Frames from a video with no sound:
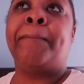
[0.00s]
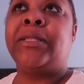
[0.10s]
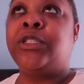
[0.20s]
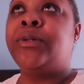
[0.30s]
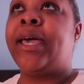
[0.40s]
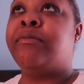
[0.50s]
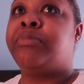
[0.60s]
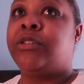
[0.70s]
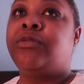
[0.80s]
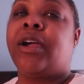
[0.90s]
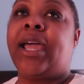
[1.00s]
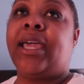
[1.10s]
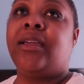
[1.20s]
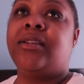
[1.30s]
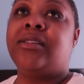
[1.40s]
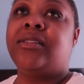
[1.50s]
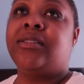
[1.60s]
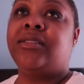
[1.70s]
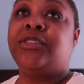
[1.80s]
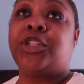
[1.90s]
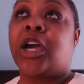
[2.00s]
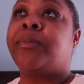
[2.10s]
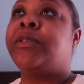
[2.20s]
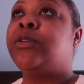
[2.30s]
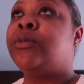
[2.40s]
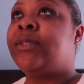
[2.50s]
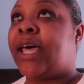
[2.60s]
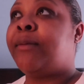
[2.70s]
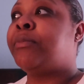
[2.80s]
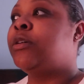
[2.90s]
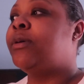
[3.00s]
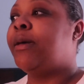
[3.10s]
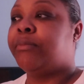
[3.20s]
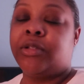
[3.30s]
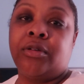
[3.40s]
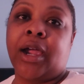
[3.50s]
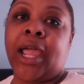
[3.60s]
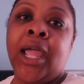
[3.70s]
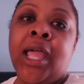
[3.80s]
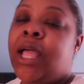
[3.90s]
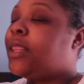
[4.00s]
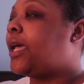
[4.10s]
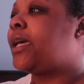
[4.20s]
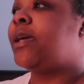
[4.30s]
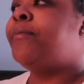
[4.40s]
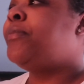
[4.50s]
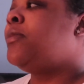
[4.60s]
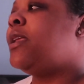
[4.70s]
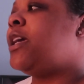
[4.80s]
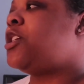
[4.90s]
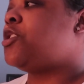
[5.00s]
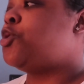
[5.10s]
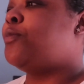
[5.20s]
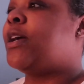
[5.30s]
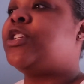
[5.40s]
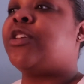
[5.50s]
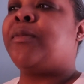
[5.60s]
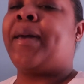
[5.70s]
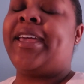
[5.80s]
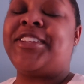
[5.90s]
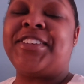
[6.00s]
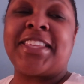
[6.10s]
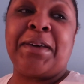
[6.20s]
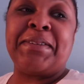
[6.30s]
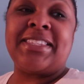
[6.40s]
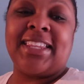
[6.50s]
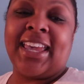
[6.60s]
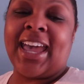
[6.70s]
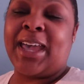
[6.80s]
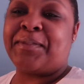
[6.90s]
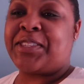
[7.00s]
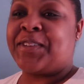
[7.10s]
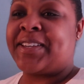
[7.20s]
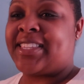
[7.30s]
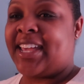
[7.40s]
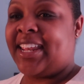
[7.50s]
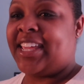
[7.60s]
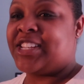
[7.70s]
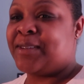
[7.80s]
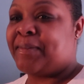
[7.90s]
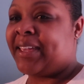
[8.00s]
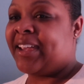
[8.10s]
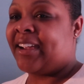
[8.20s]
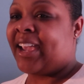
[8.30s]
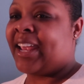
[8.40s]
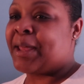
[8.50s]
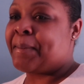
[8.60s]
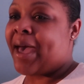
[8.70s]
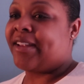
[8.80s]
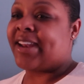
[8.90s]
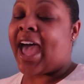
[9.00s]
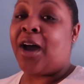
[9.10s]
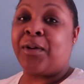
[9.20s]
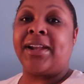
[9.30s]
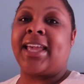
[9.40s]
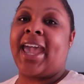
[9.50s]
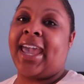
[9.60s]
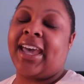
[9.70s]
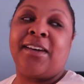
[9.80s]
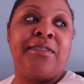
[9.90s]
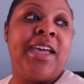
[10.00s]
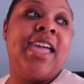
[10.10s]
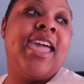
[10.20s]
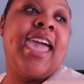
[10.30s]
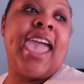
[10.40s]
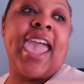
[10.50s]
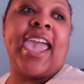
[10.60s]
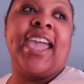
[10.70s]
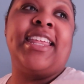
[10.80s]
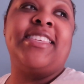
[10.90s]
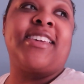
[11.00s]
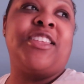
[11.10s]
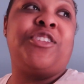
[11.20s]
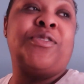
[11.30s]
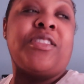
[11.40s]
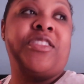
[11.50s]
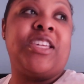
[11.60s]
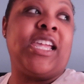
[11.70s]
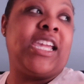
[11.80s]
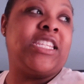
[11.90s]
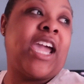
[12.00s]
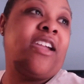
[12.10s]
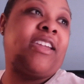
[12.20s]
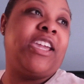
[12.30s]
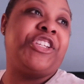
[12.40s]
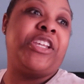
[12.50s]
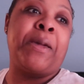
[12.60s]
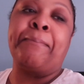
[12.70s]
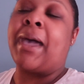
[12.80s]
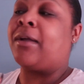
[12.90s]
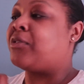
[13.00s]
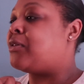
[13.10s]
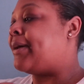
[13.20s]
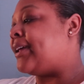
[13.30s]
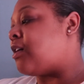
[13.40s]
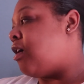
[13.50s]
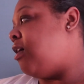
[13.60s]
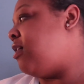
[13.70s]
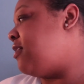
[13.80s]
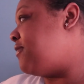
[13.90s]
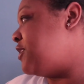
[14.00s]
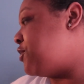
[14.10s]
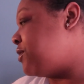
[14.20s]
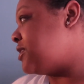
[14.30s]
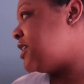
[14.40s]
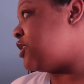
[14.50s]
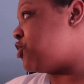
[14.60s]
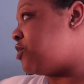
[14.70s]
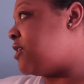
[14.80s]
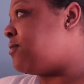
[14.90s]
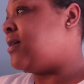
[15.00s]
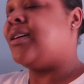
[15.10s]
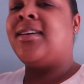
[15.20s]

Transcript: Blue and blue gray dark blue, light blue, and blue gray. Like, it's just too much. So the painter is coming today. I'm so excited. He should be here in about an hour and a half. And he's gonna do the entire kitchen, my room, and all of the doors and trim